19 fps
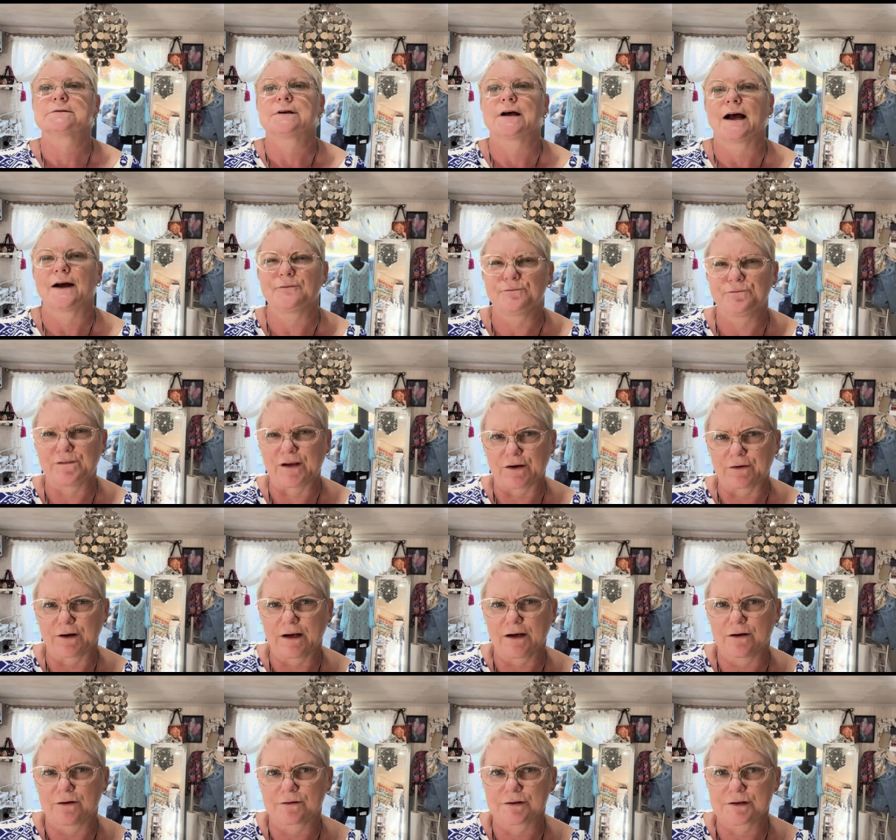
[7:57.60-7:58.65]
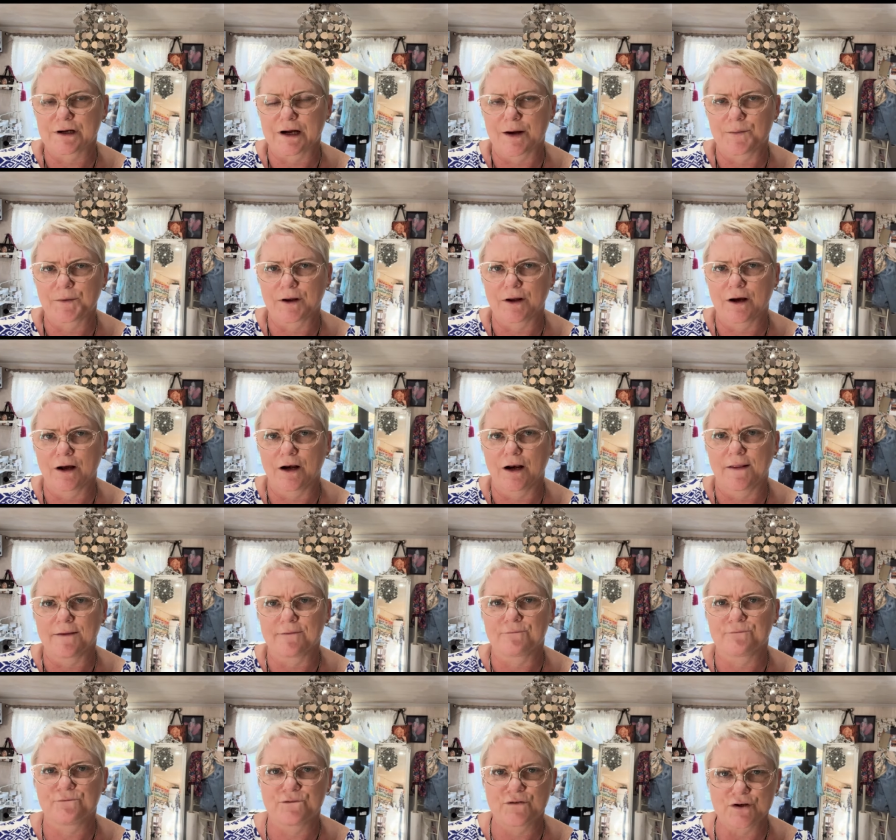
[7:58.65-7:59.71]
a very long time ago. Like the
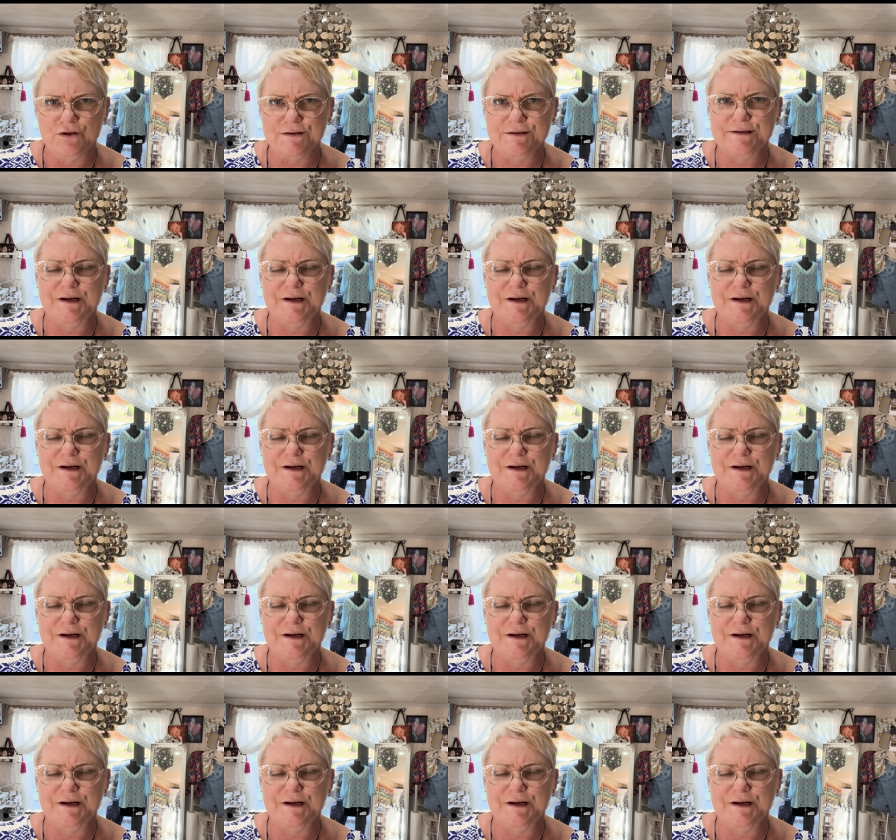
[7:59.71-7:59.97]
first